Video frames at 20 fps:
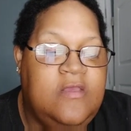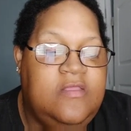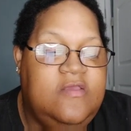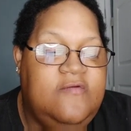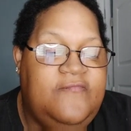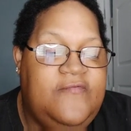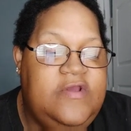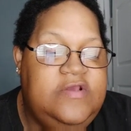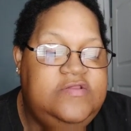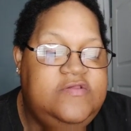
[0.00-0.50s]
The
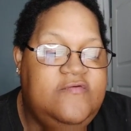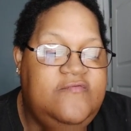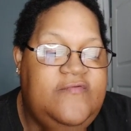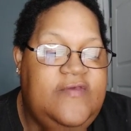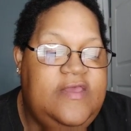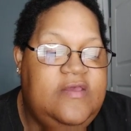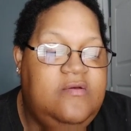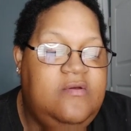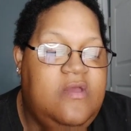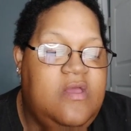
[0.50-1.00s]
first
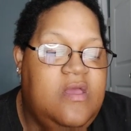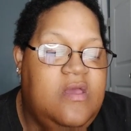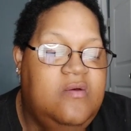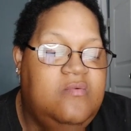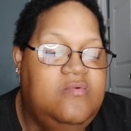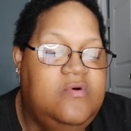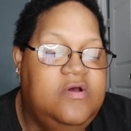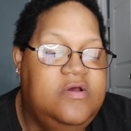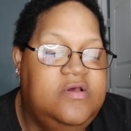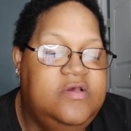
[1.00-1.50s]
event
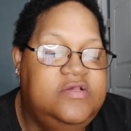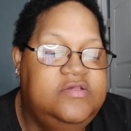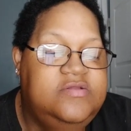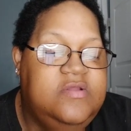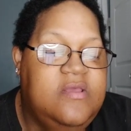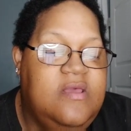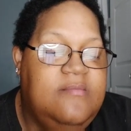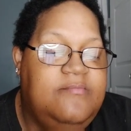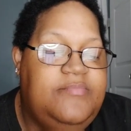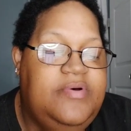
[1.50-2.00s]
was
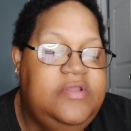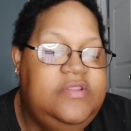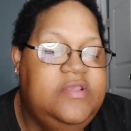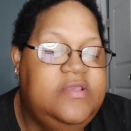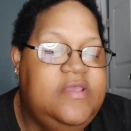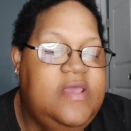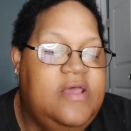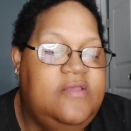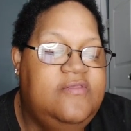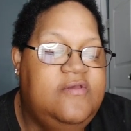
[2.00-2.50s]
put
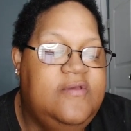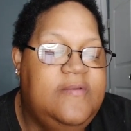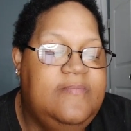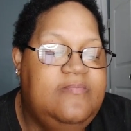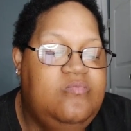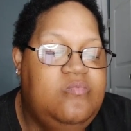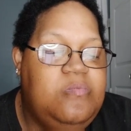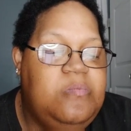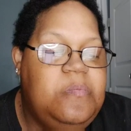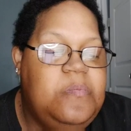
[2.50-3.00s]
together
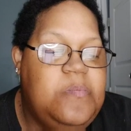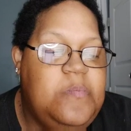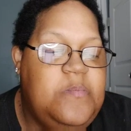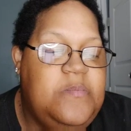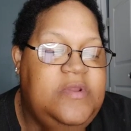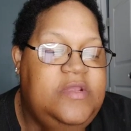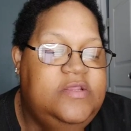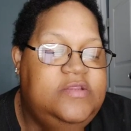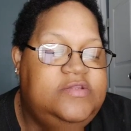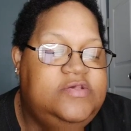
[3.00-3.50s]

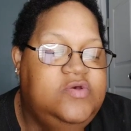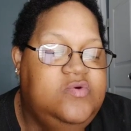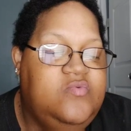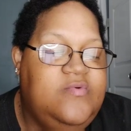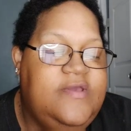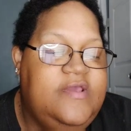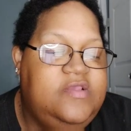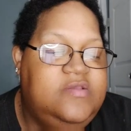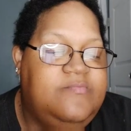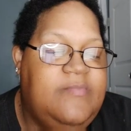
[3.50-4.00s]
in 2
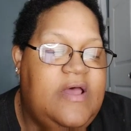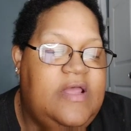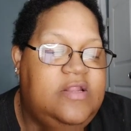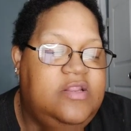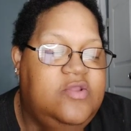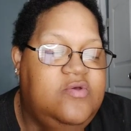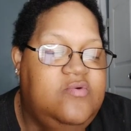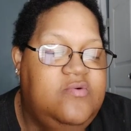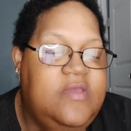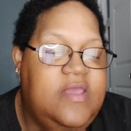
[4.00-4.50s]
weeks by
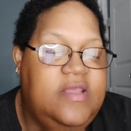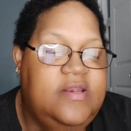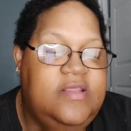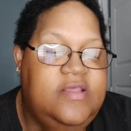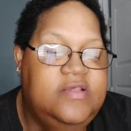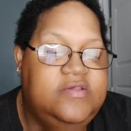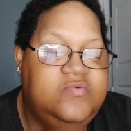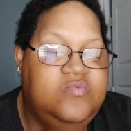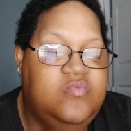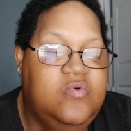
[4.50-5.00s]
Luke and
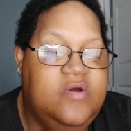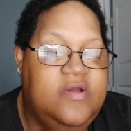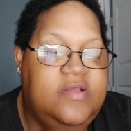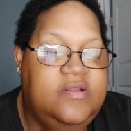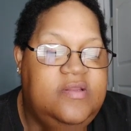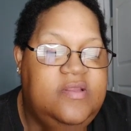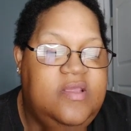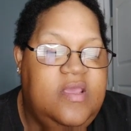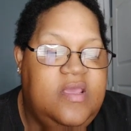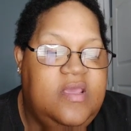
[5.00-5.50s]
his
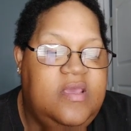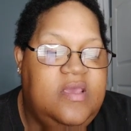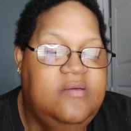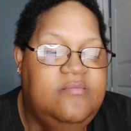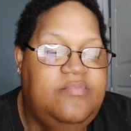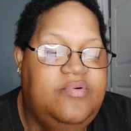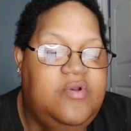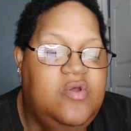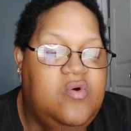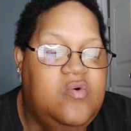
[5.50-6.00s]
one
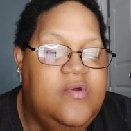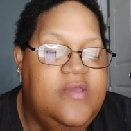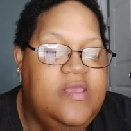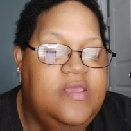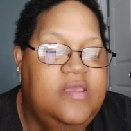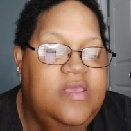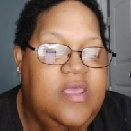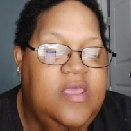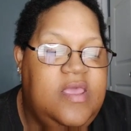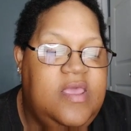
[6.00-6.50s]

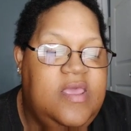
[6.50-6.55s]
employee.